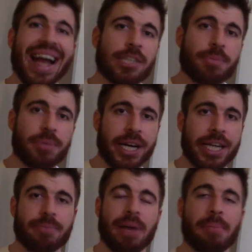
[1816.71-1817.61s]

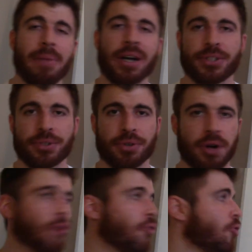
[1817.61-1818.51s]
expedite my muscle
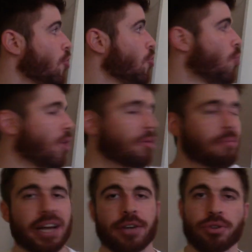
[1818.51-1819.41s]
growth with
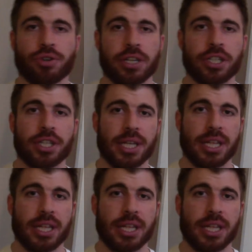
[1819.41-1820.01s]
my nutrition?